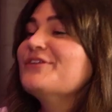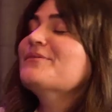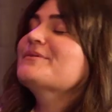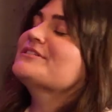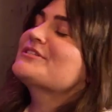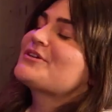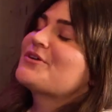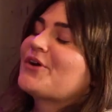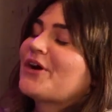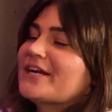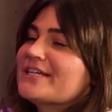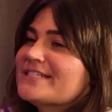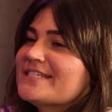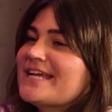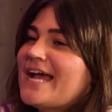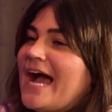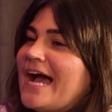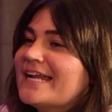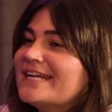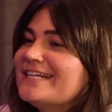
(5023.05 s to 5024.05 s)
You know what's
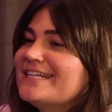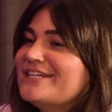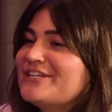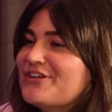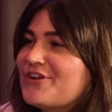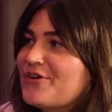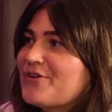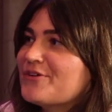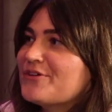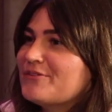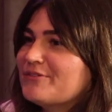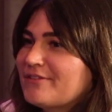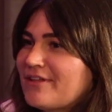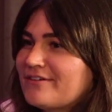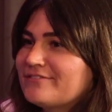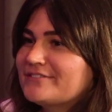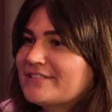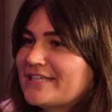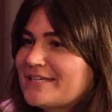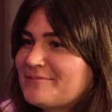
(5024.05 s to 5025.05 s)
crazy? I didn't know you
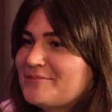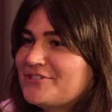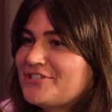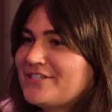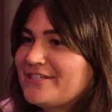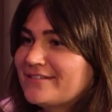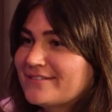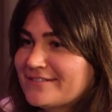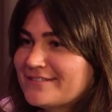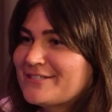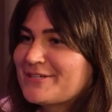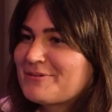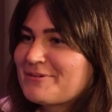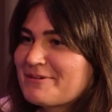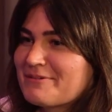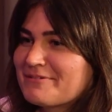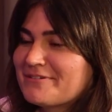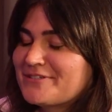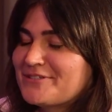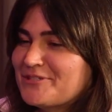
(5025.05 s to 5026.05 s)
loved kimchi
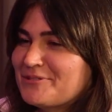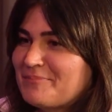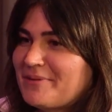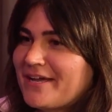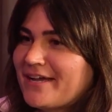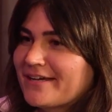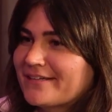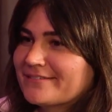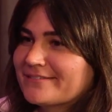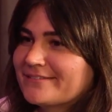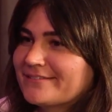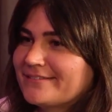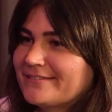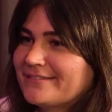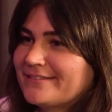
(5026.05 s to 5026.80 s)
until we were in Japan.